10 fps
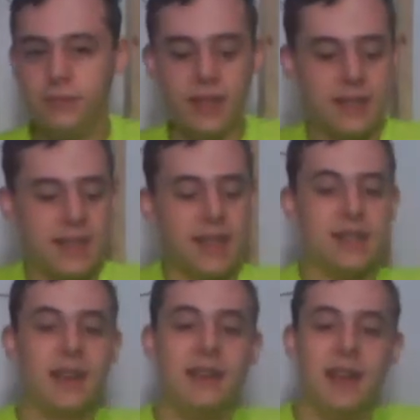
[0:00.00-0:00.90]
Set that
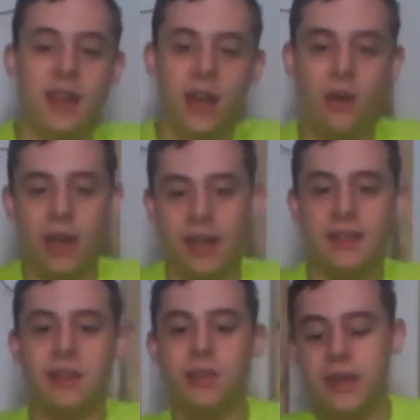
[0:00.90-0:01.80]
aside. Okay, in
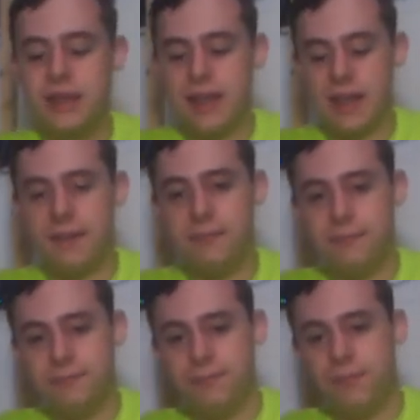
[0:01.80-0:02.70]
the green tin,
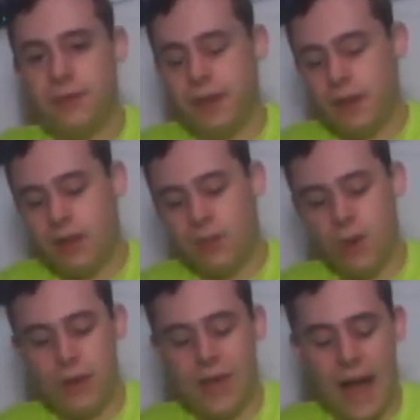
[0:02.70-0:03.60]

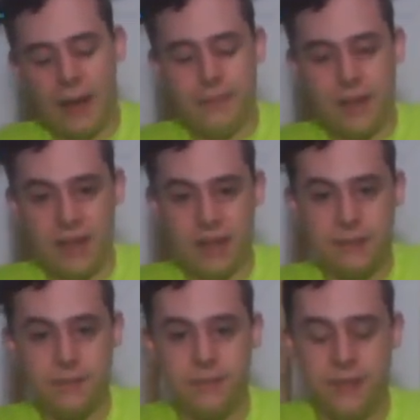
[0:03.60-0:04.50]
what we got here
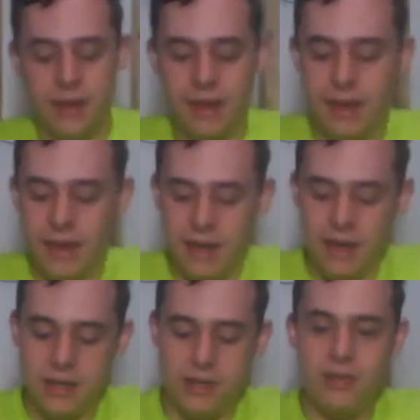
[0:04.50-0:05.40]

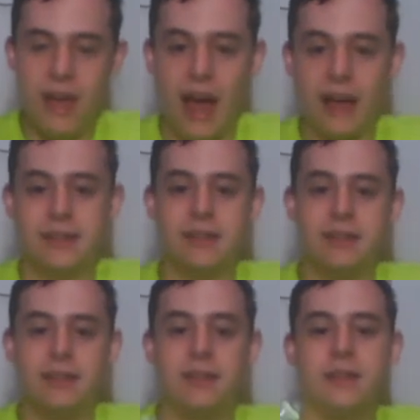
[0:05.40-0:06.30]
is you've got
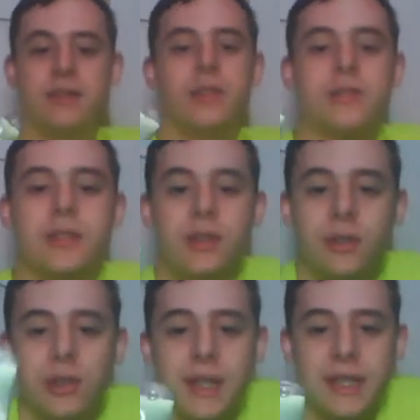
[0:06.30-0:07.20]
those little
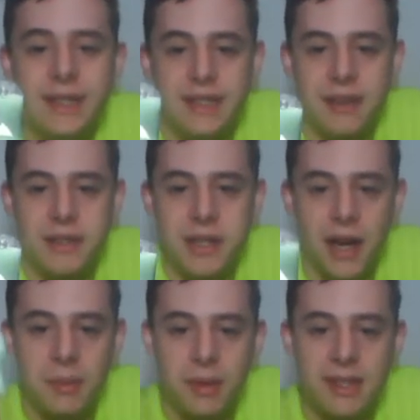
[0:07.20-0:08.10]
green things I was
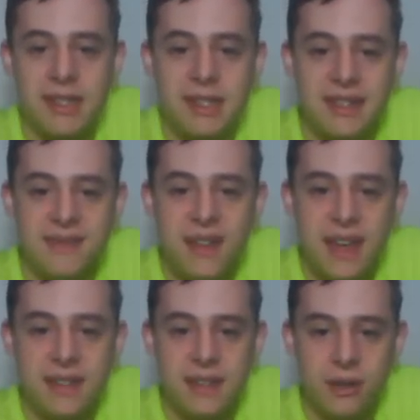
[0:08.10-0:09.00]
talking about. This is an
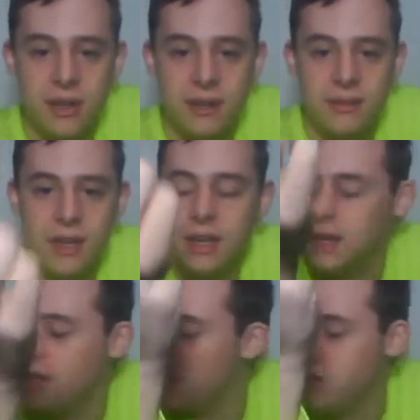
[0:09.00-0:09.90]
evade token.
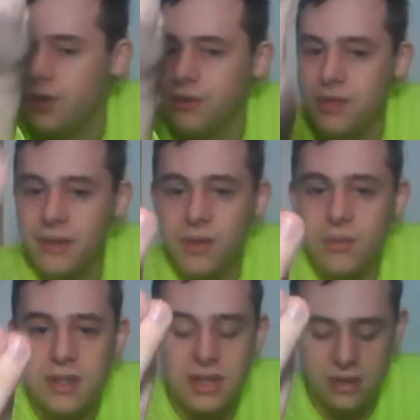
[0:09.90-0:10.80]
You have different
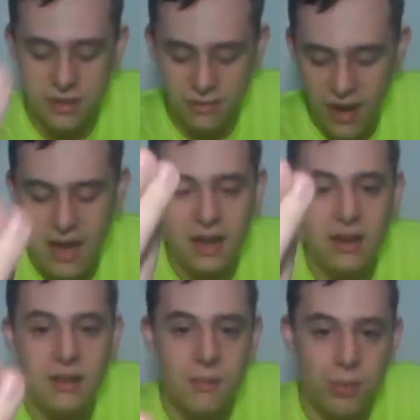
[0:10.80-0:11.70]
ones. There's evade,
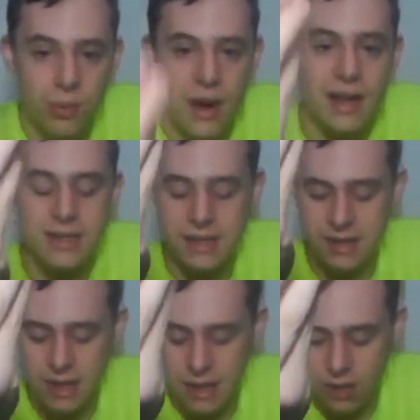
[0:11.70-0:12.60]
brace,
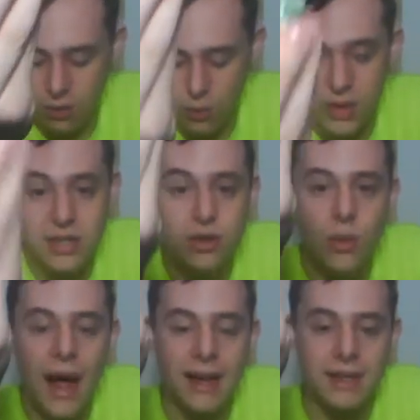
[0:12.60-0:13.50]

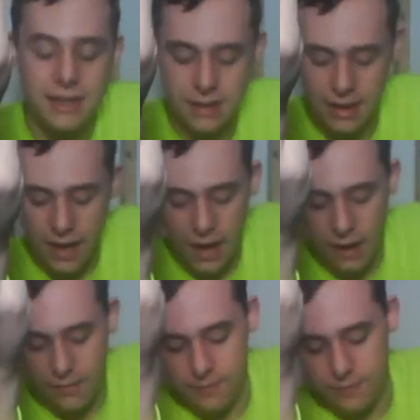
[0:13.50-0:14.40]
redirect,
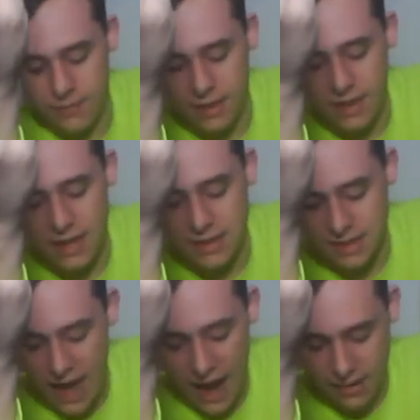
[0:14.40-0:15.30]
and
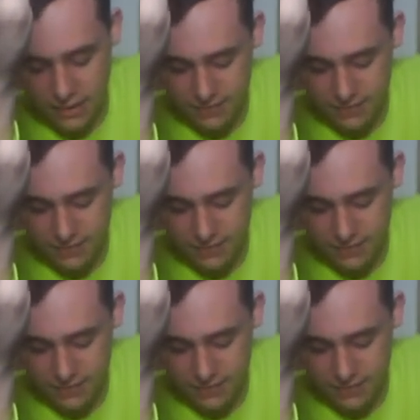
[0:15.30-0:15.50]
scatter.